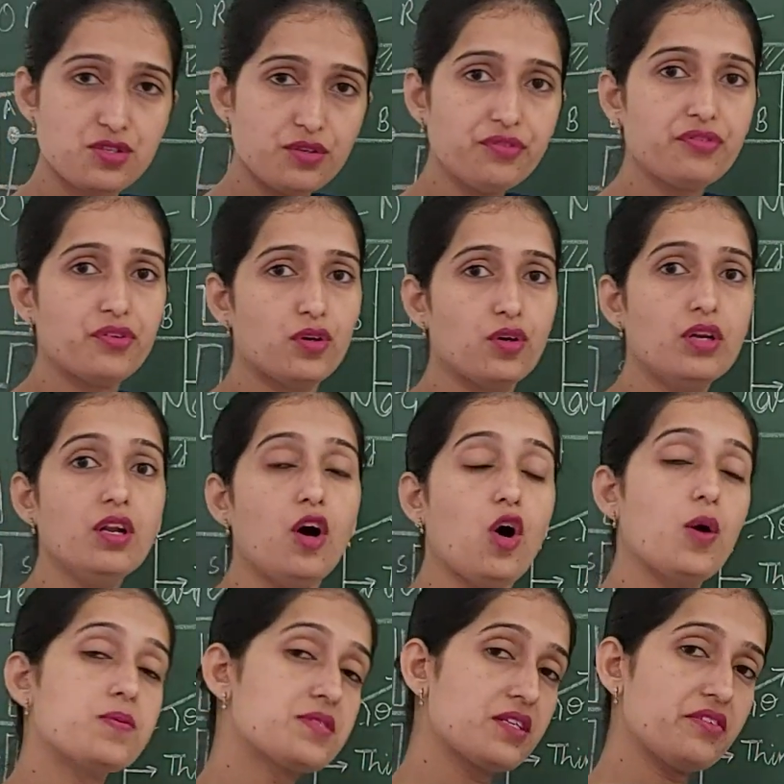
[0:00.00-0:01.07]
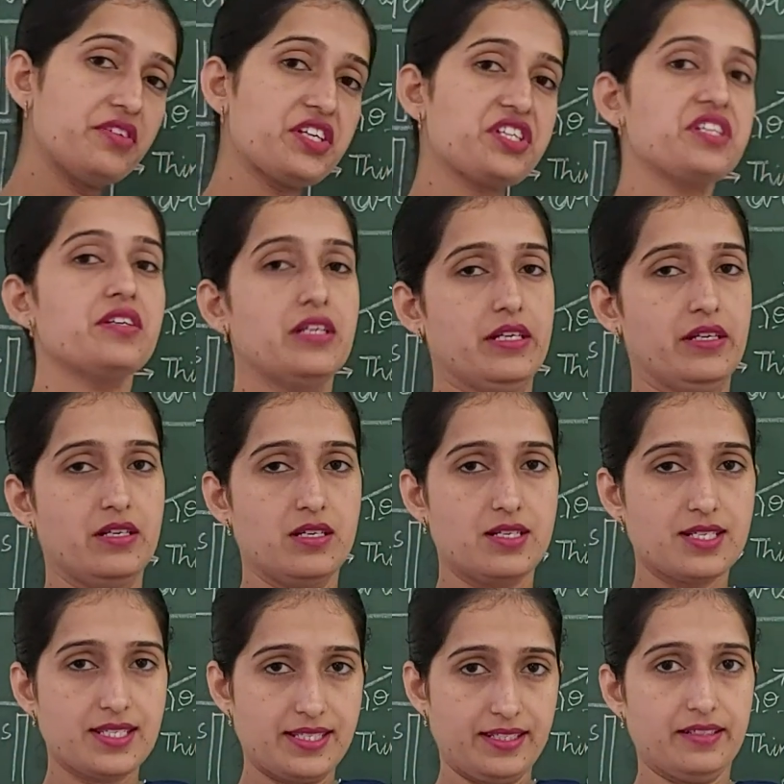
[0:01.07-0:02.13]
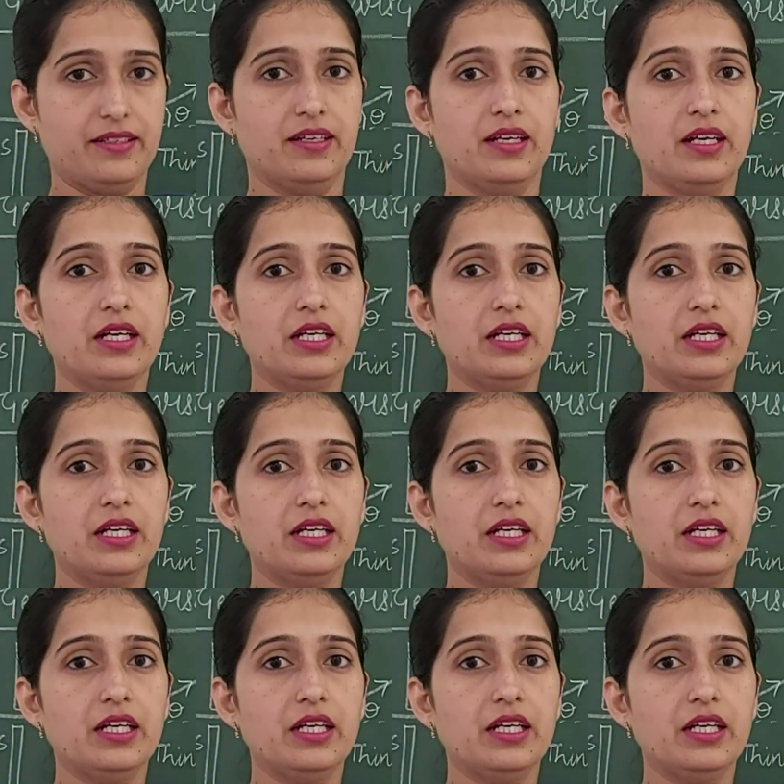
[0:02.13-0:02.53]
of all observation is there.